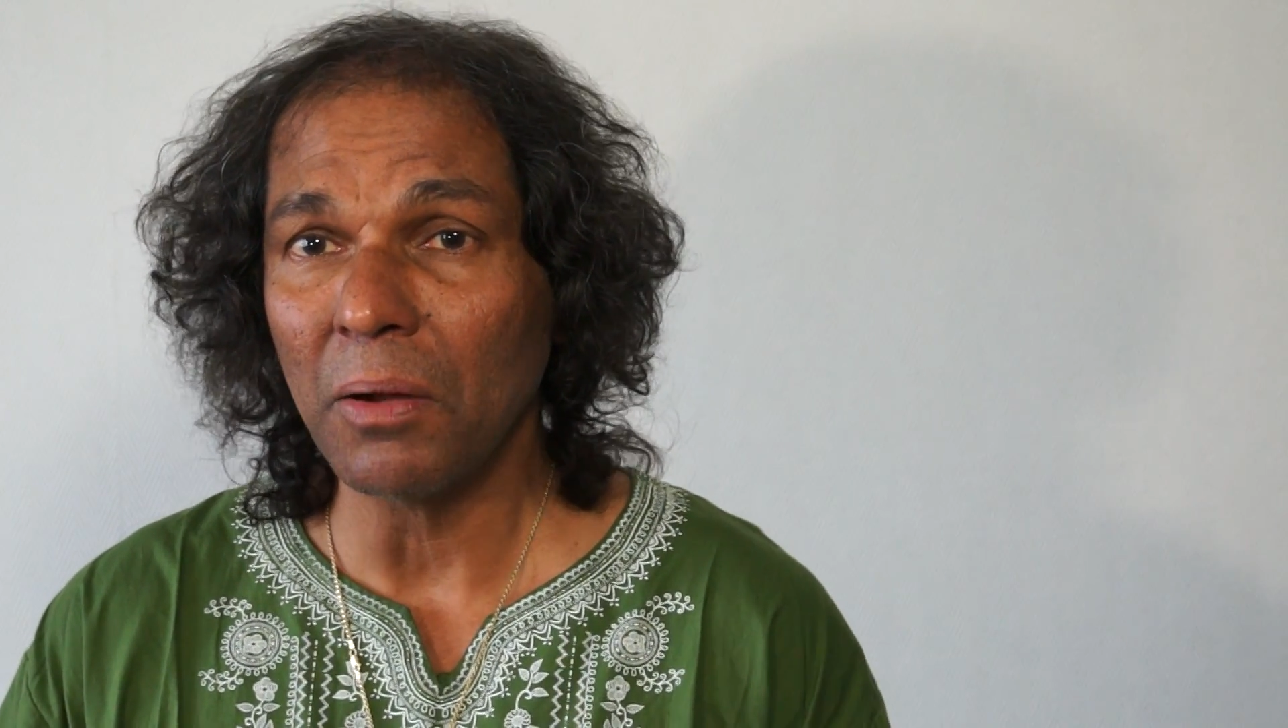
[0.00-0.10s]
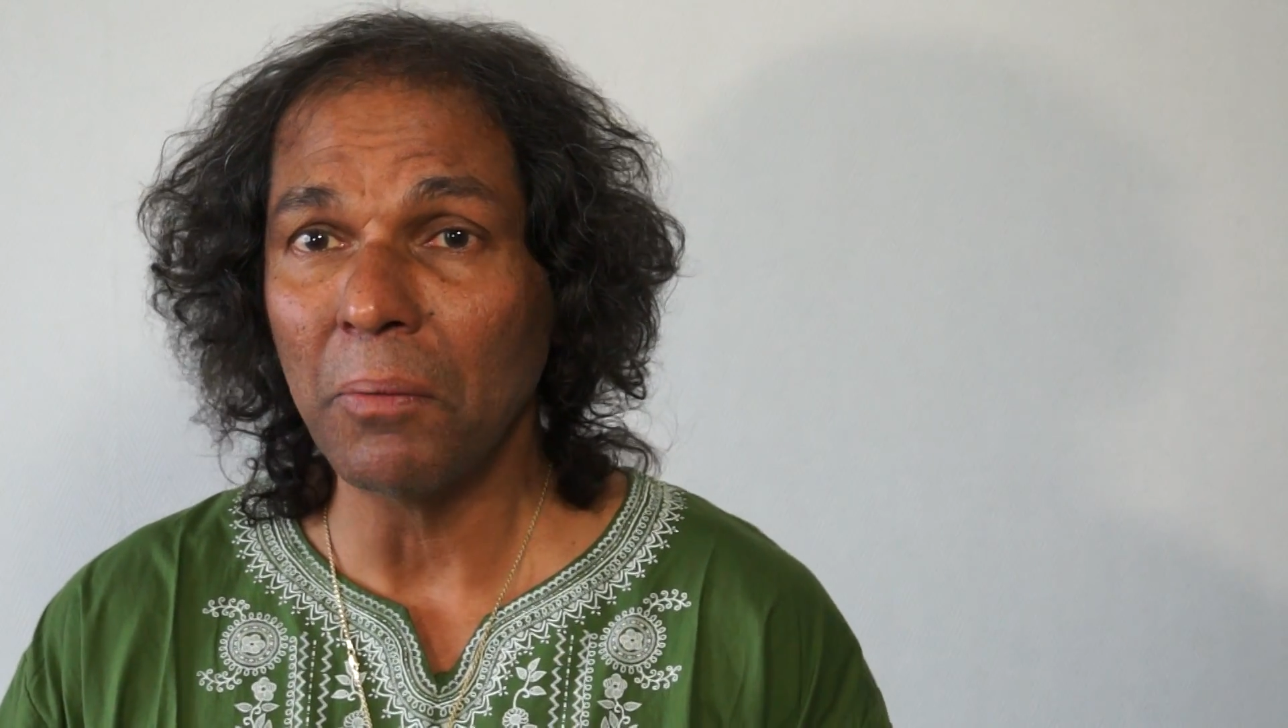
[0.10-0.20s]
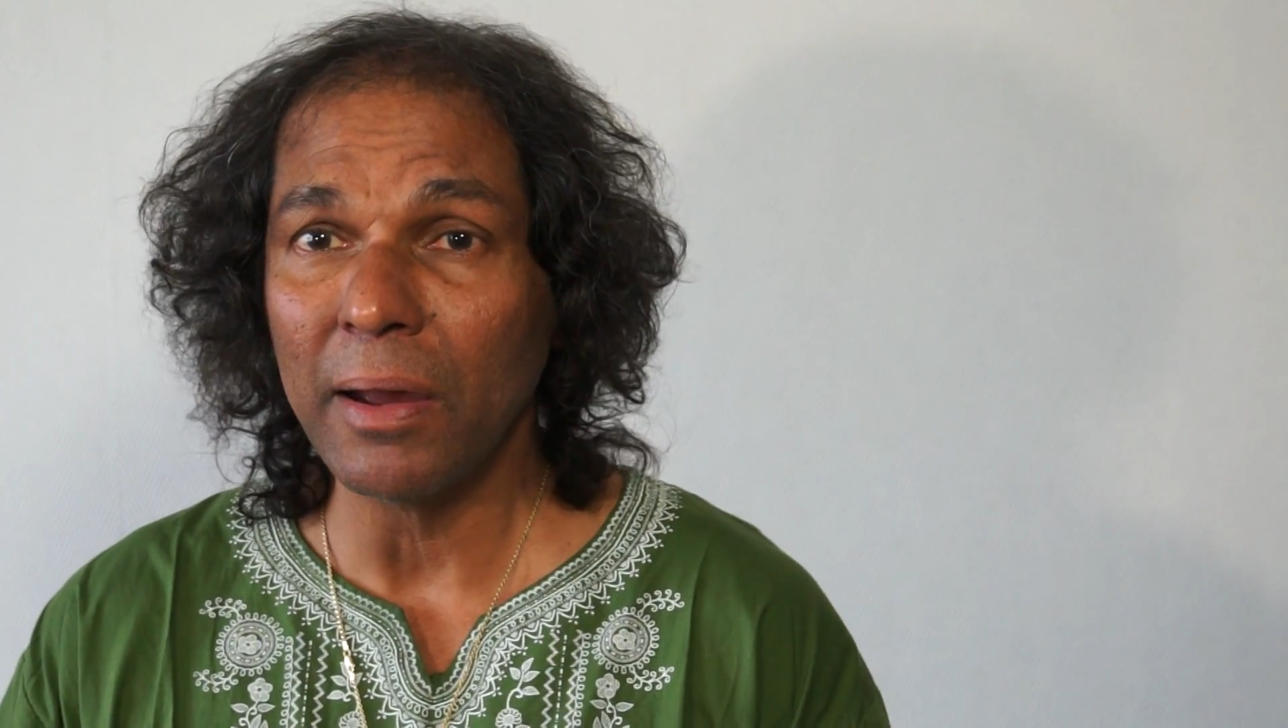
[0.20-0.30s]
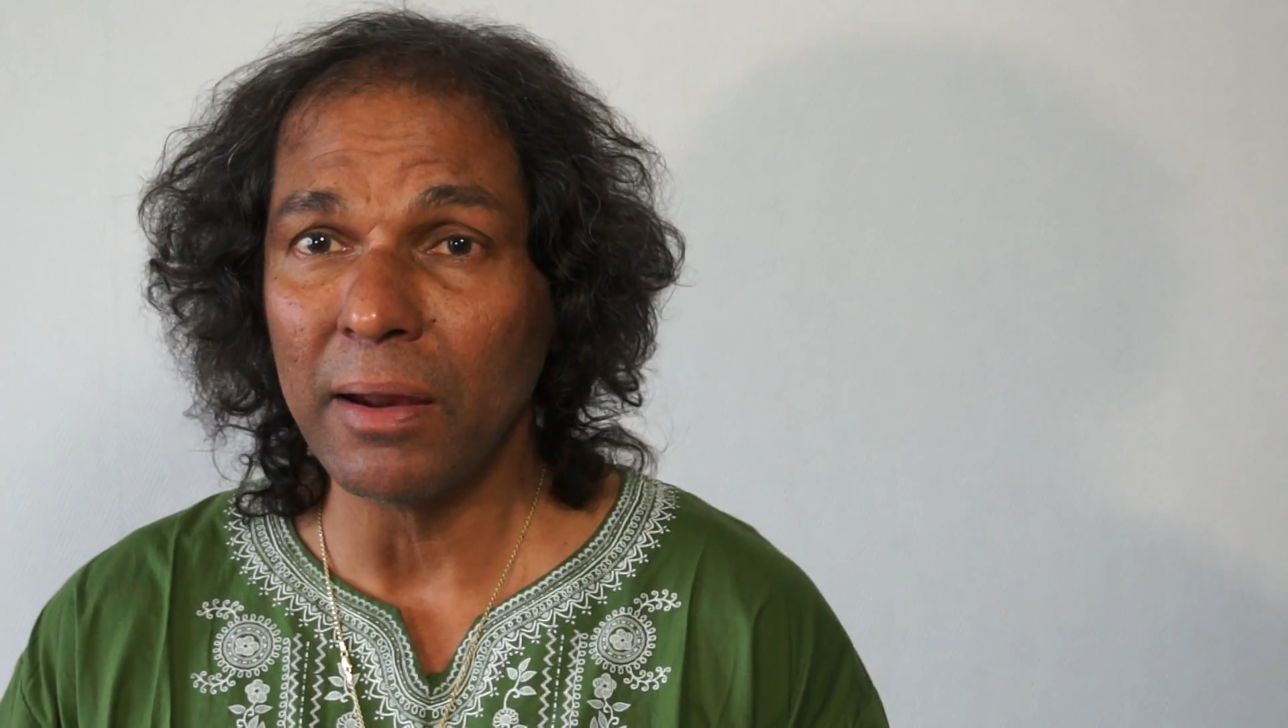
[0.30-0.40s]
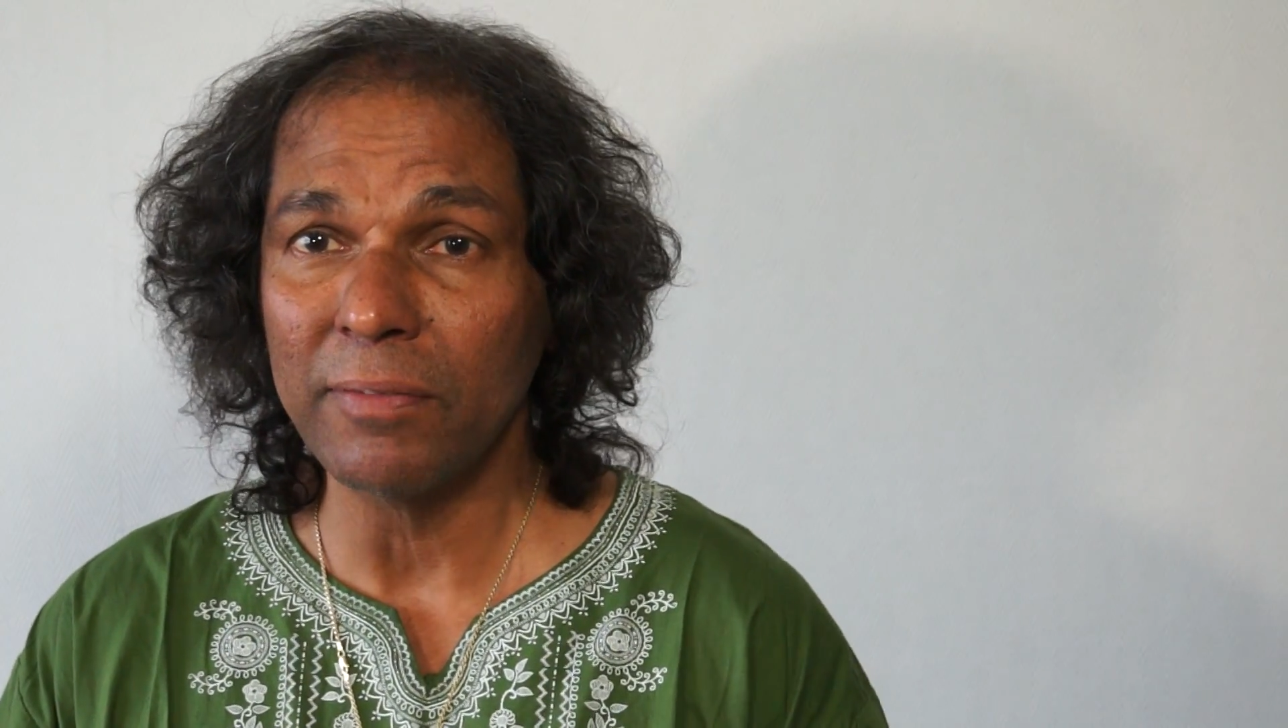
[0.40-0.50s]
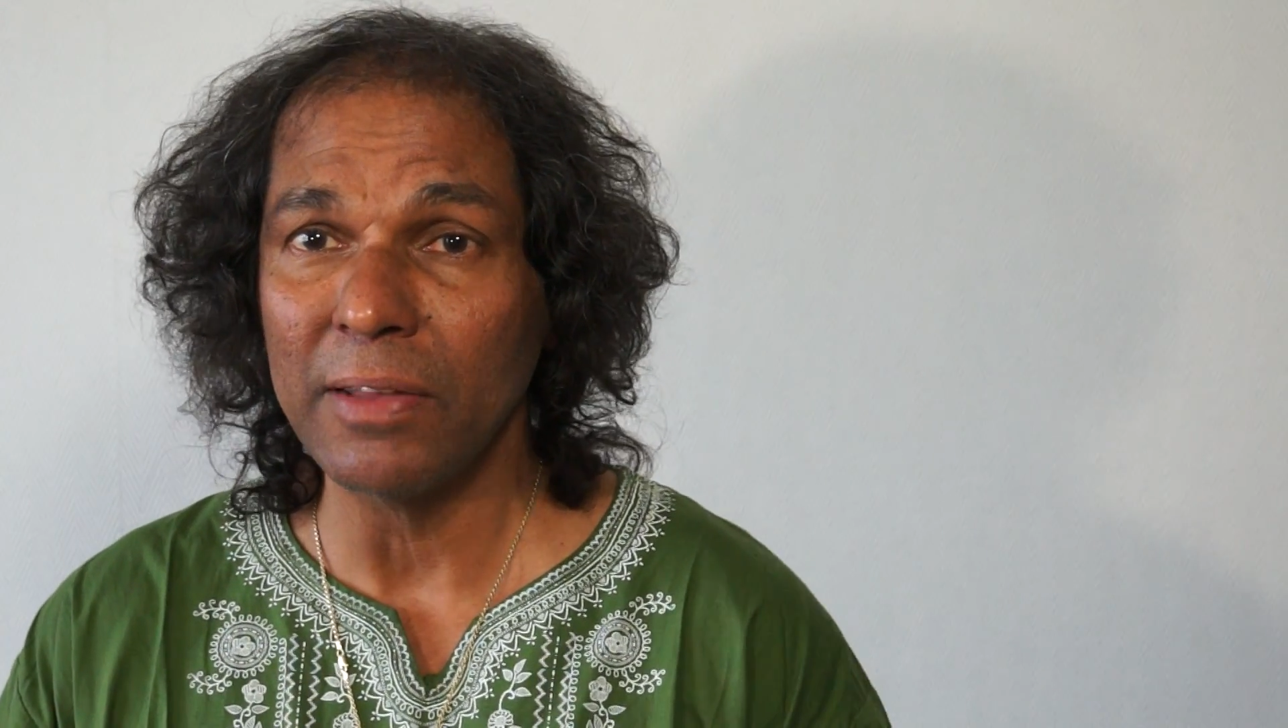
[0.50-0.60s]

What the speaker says: aware of